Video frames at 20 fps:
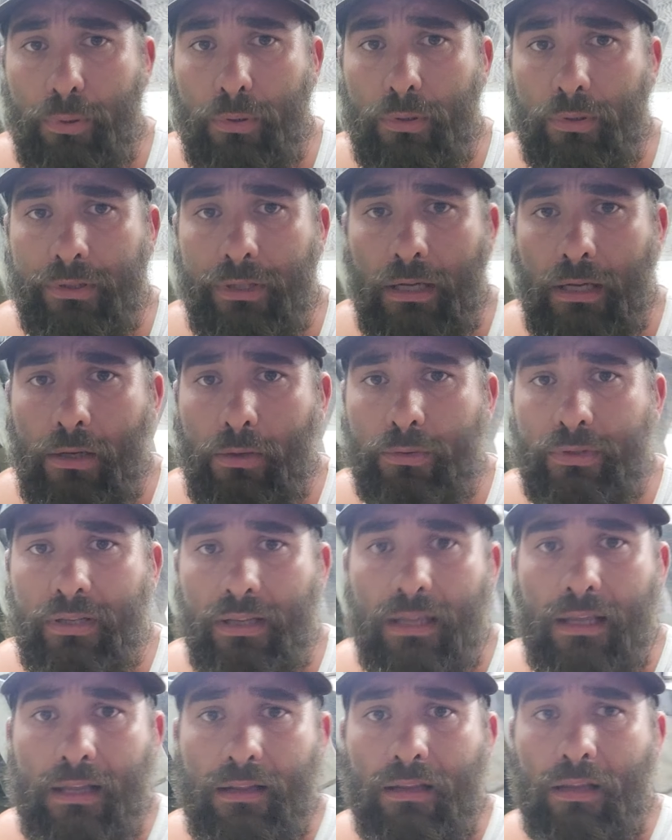pulled out,
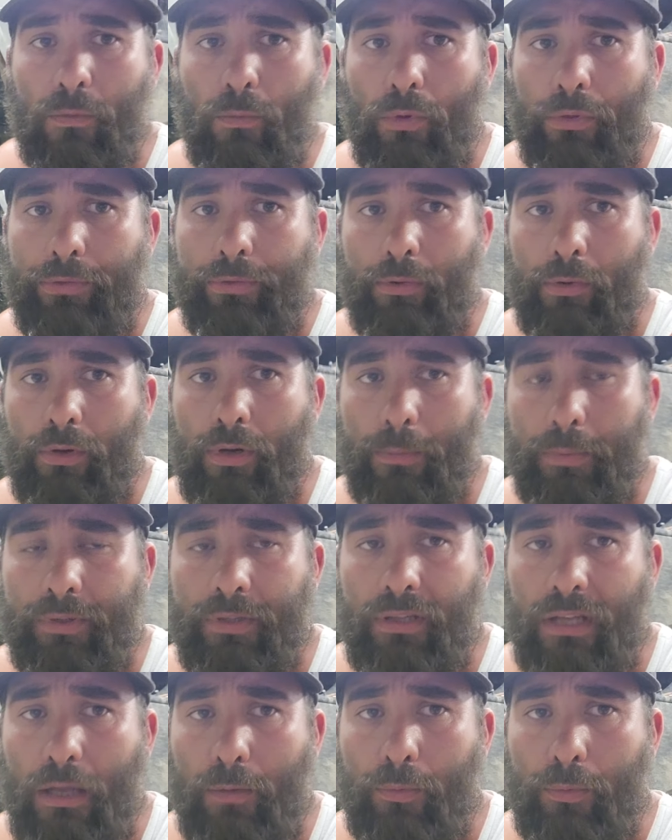and then we'll throw it up on
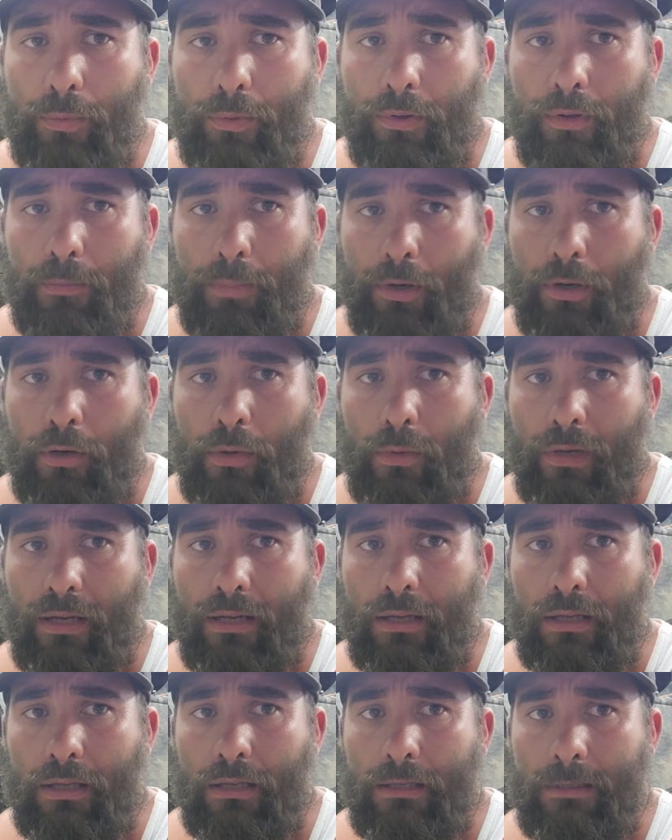the table, pull it apart
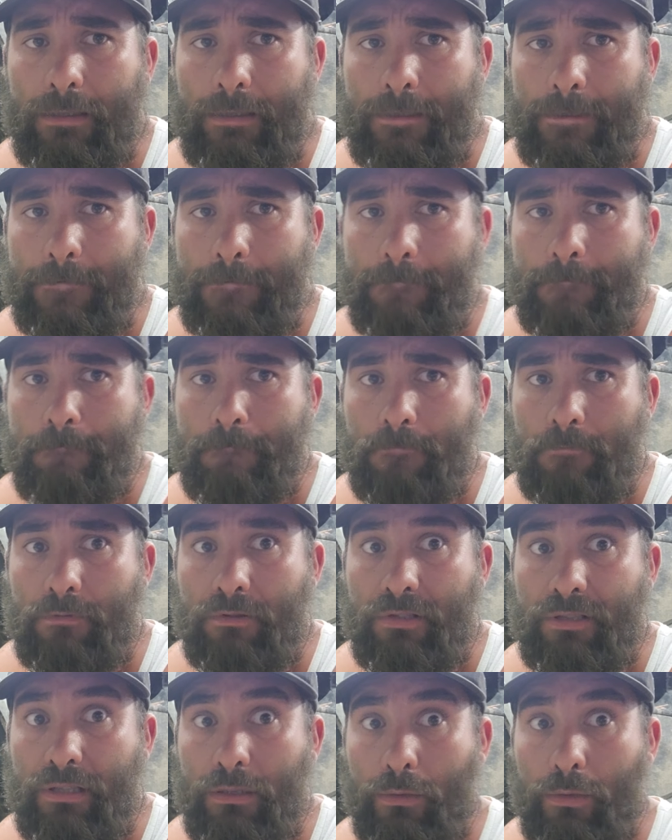quick, and
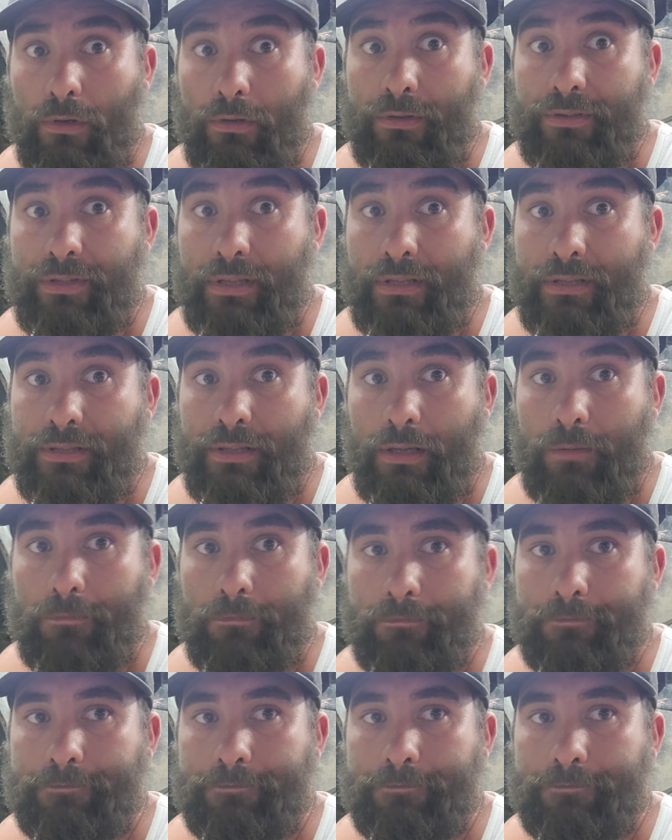see what it looks like inside.